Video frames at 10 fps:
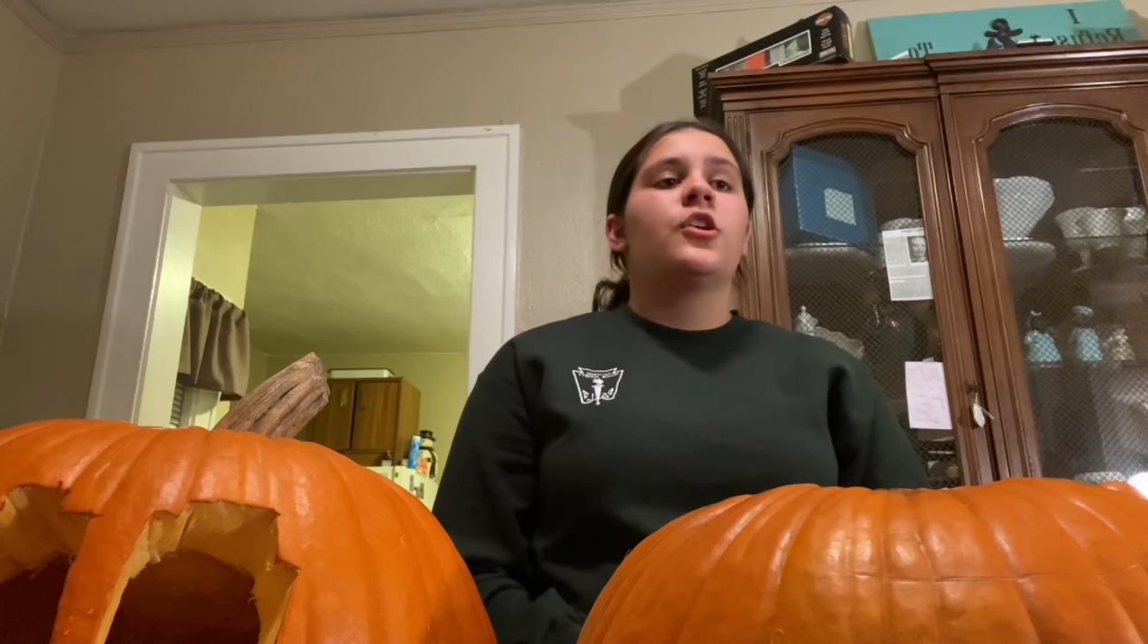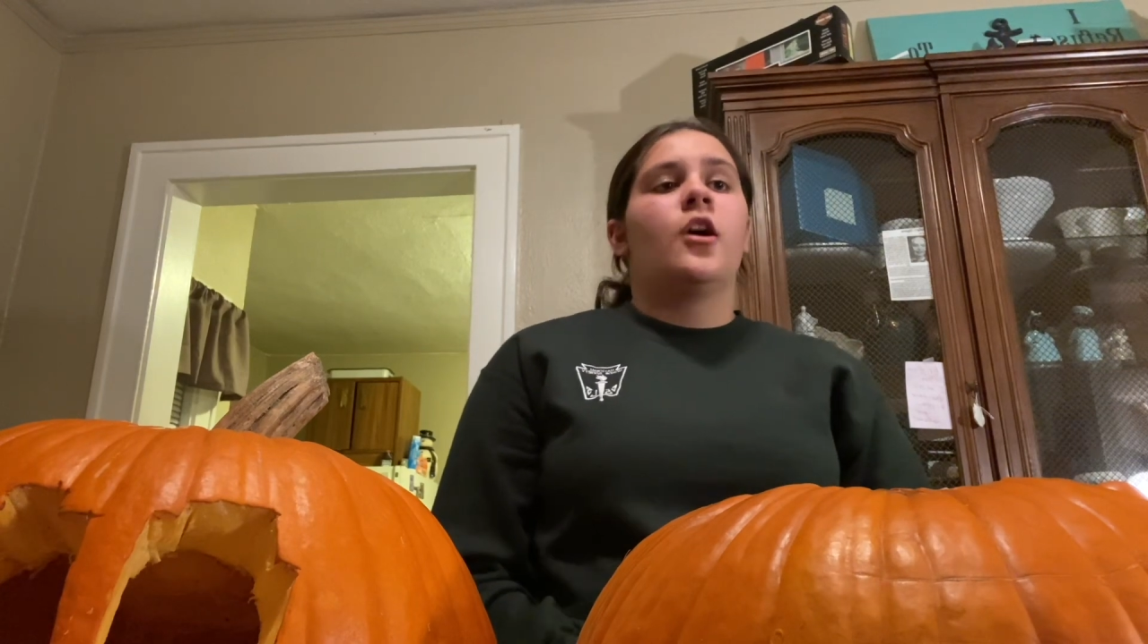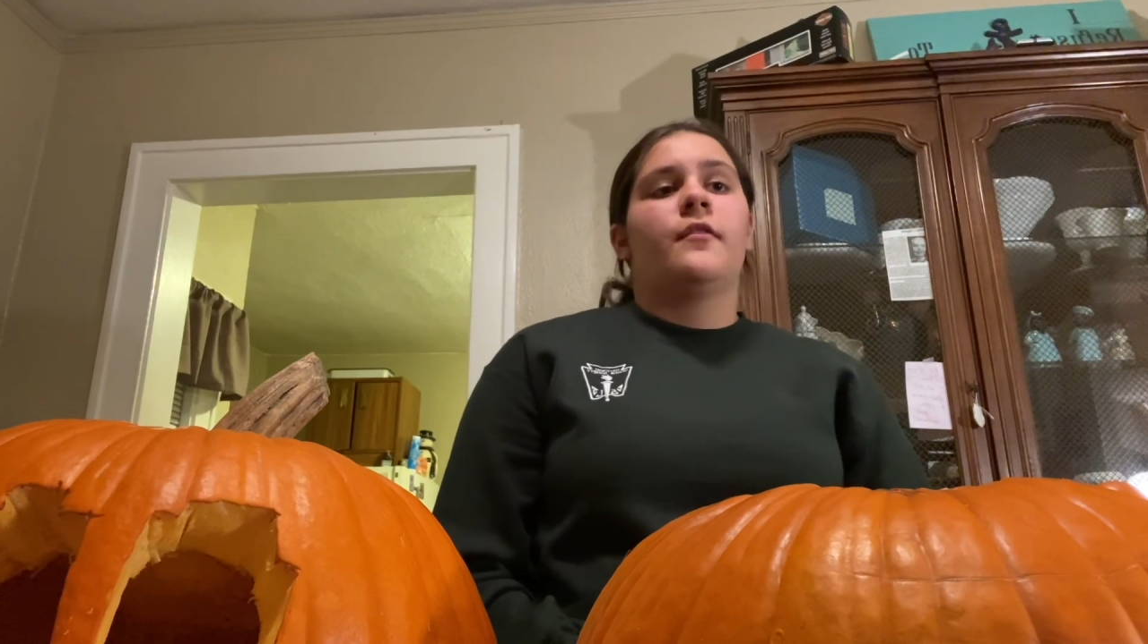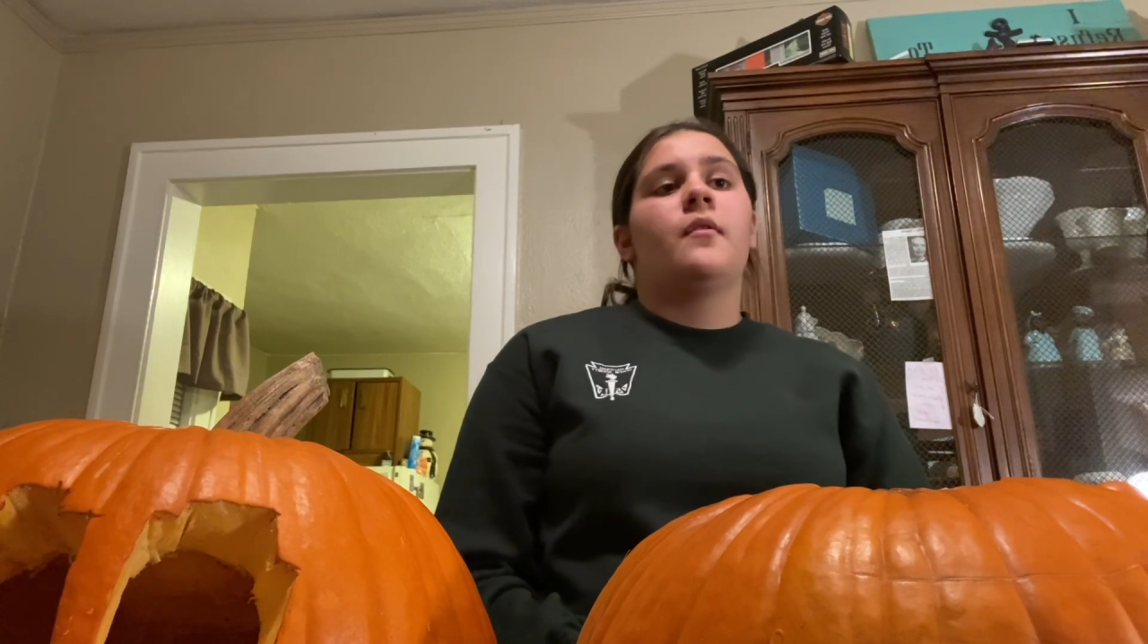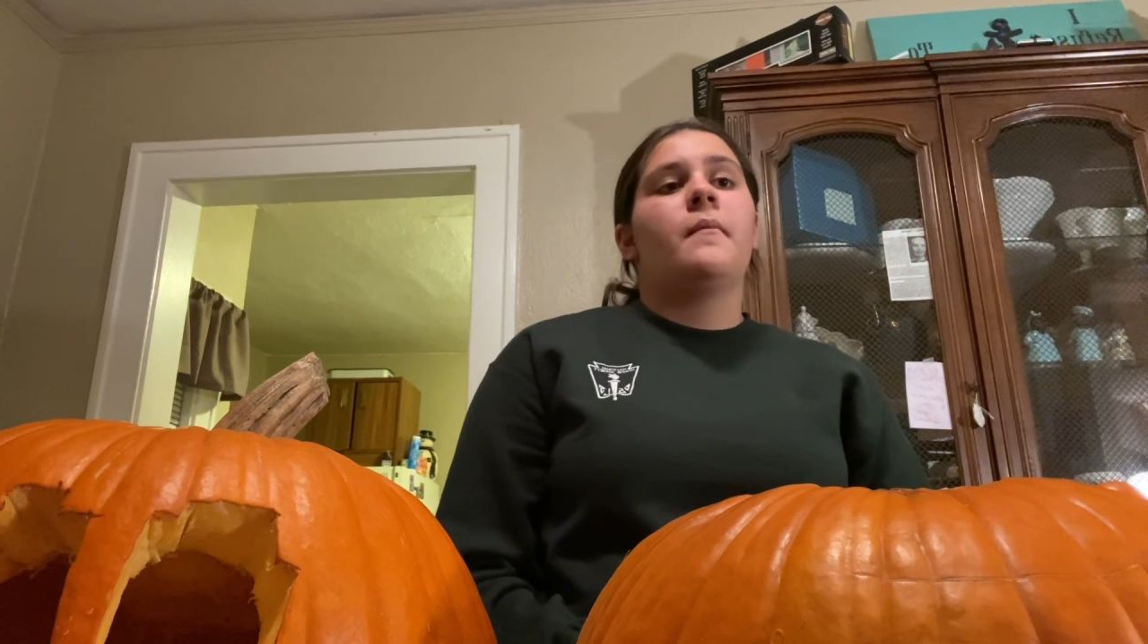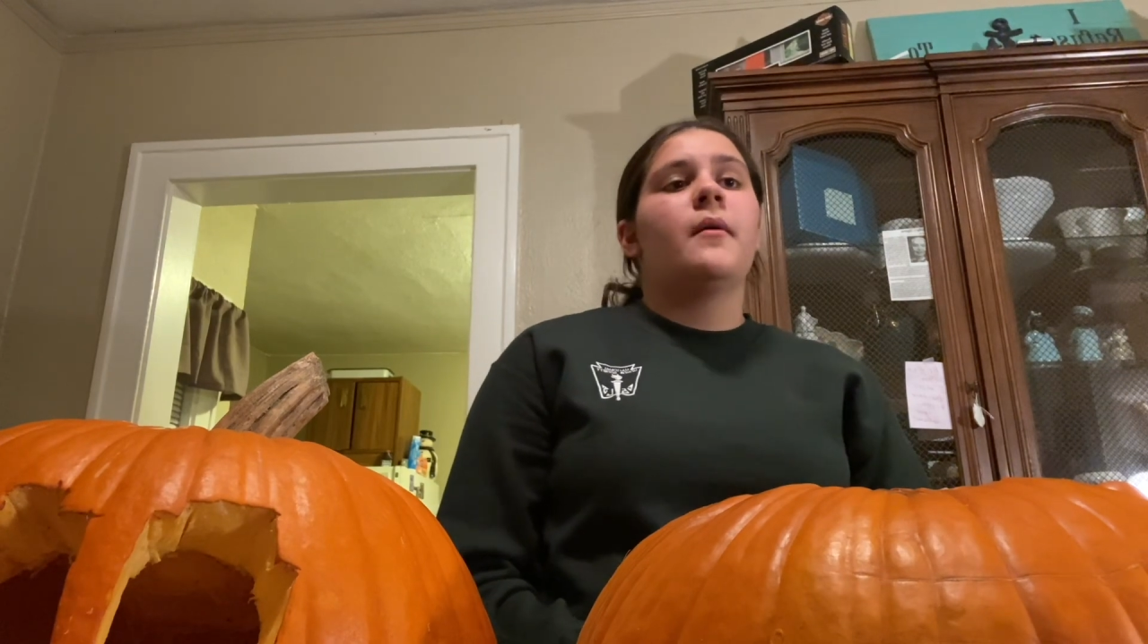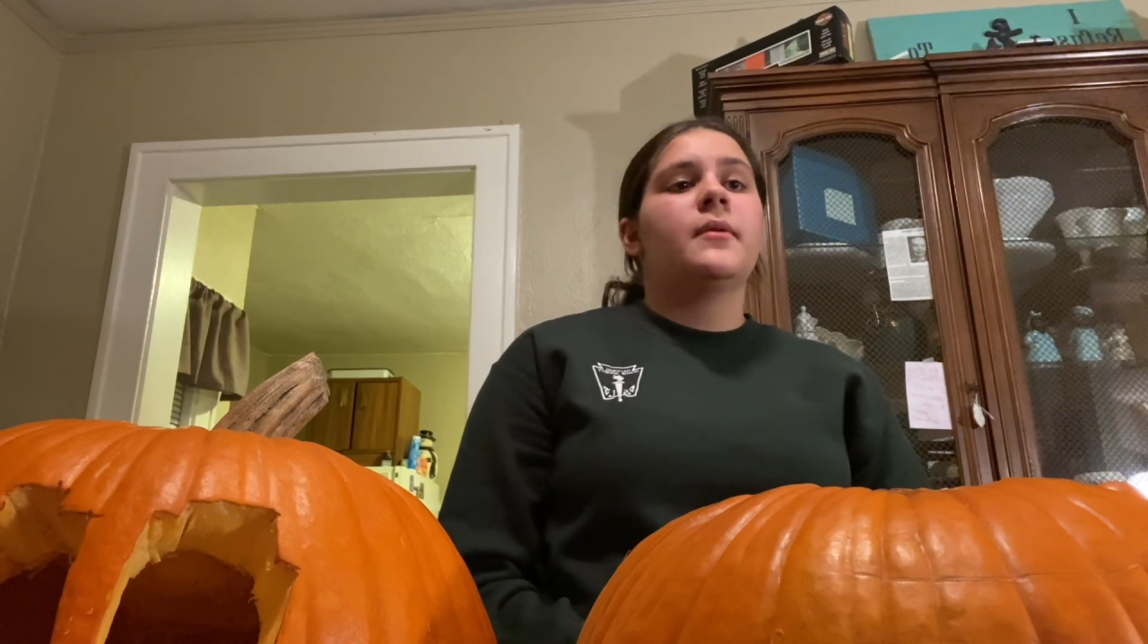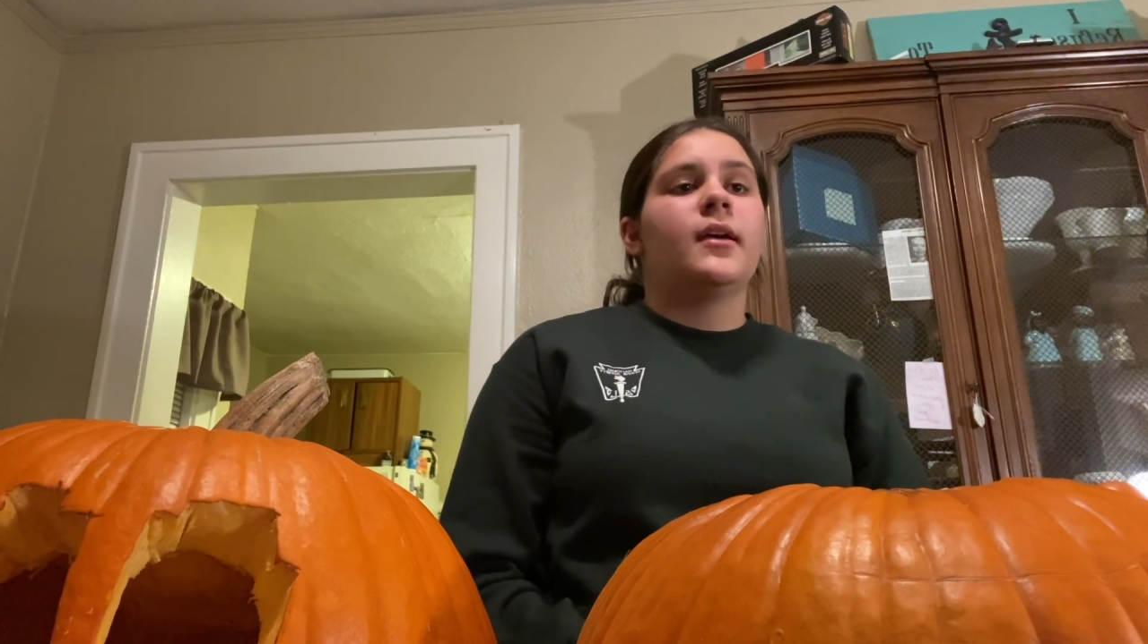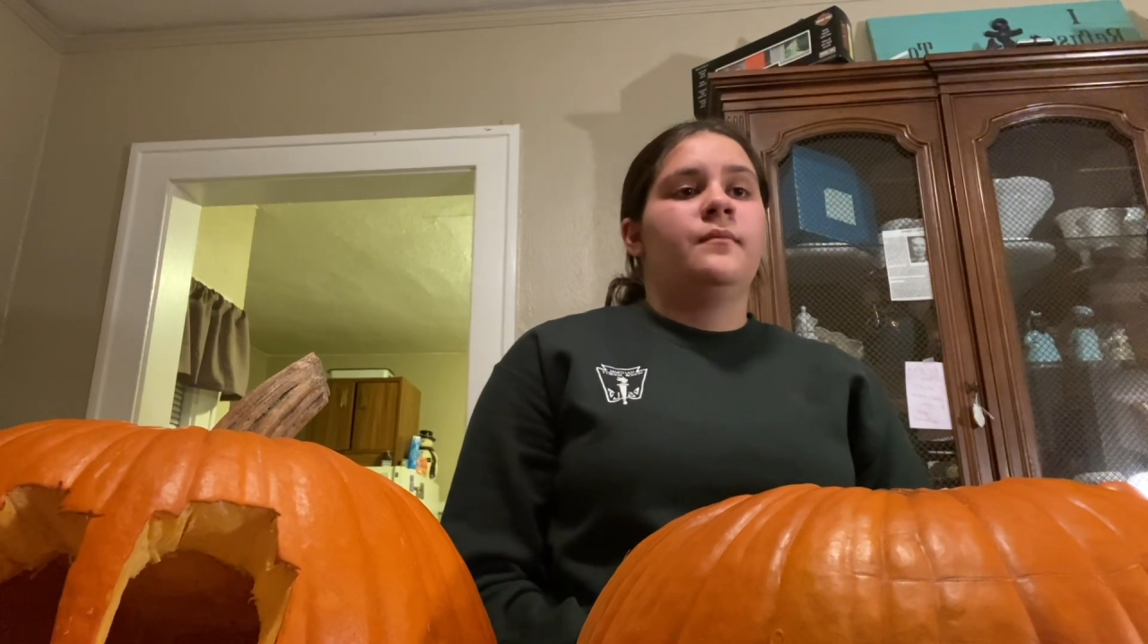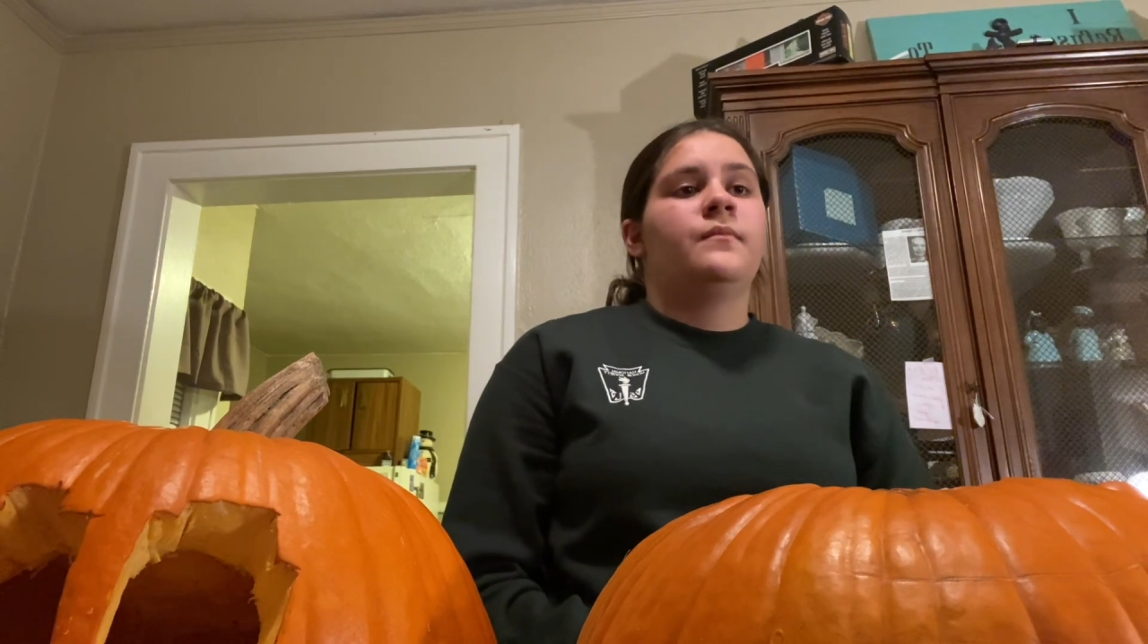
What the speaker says: carve your pumpkin.